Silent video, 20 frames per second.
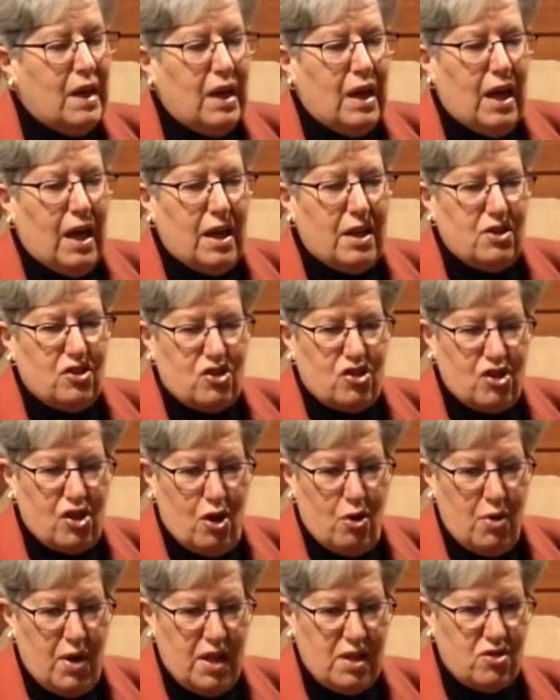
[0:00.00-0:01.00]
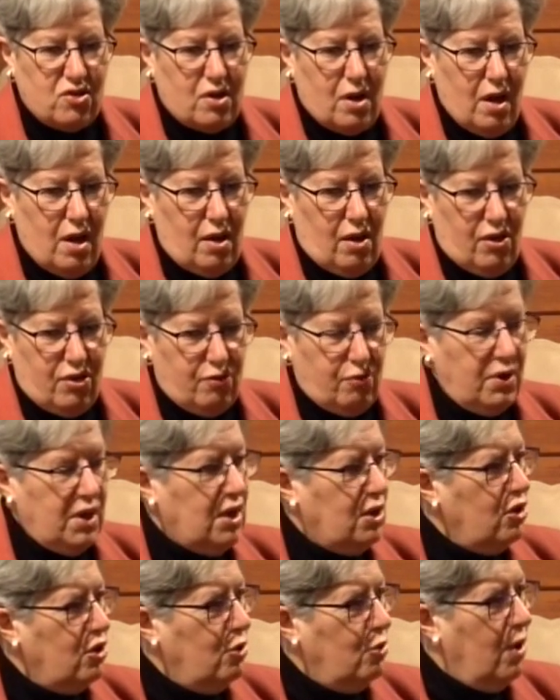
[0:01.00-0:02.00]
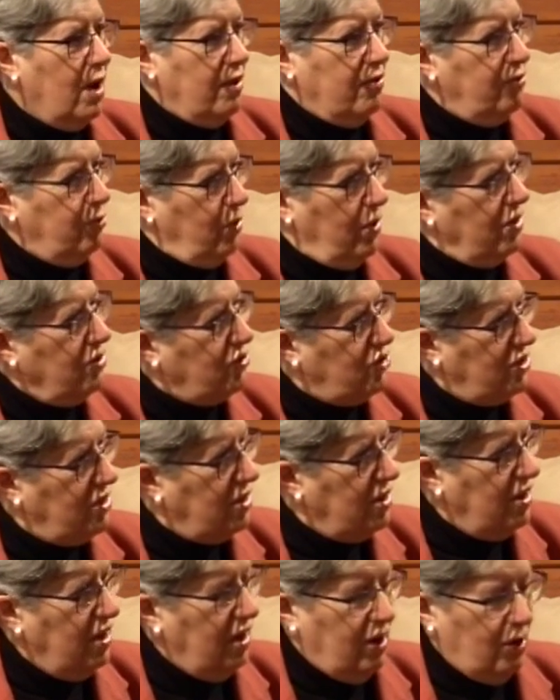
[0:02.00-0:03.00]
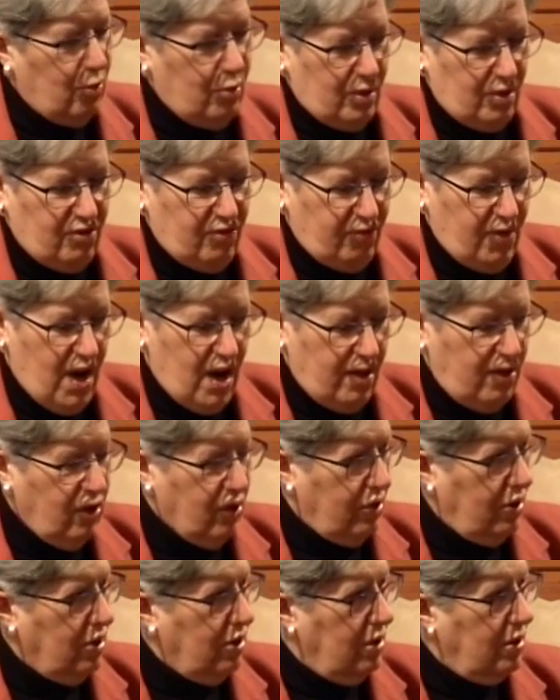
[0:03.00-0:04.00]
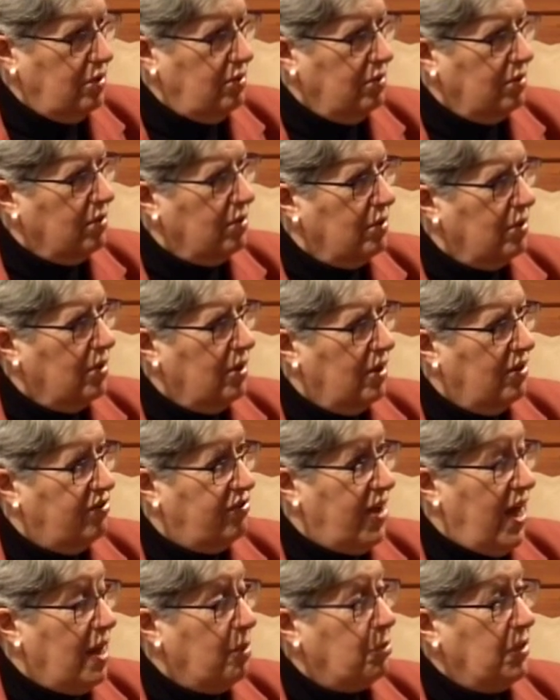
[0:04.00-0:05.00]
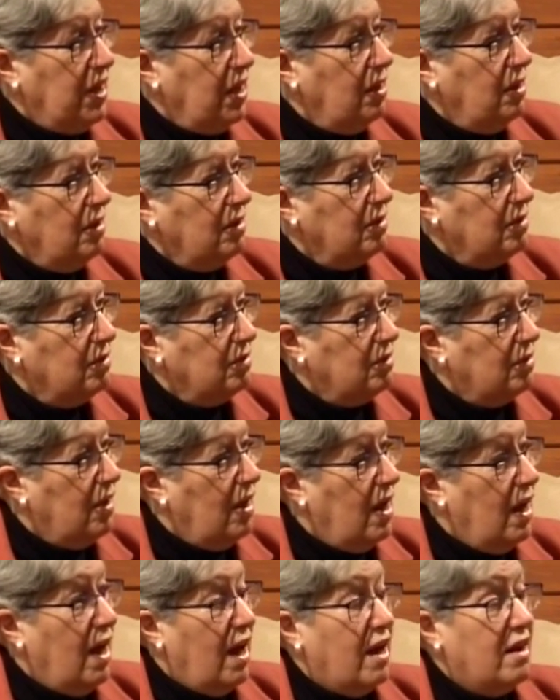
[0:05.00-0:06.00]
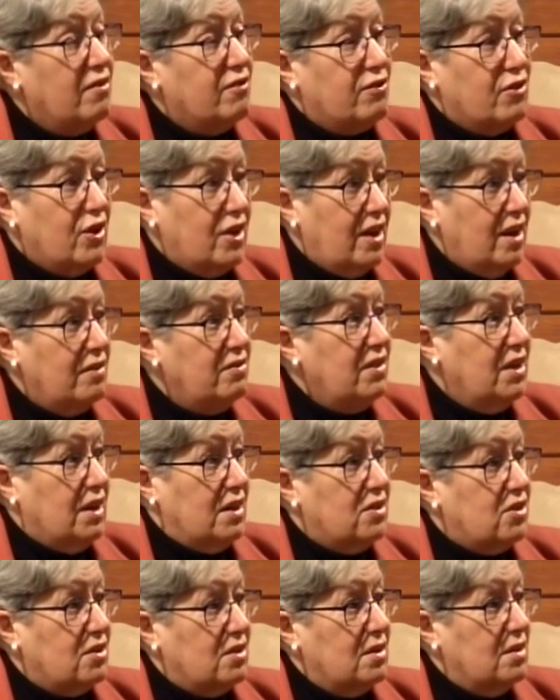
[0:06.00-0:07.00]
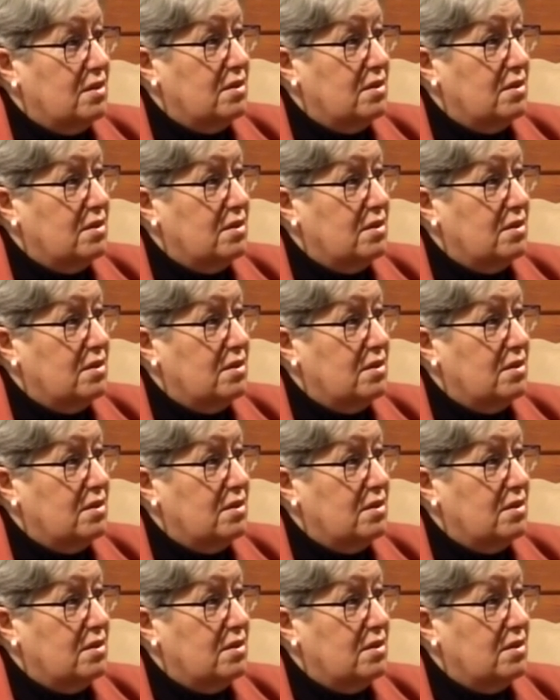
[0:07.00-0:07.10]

And so he's got three new F words to deal with fatherhood, family, and forgiveness.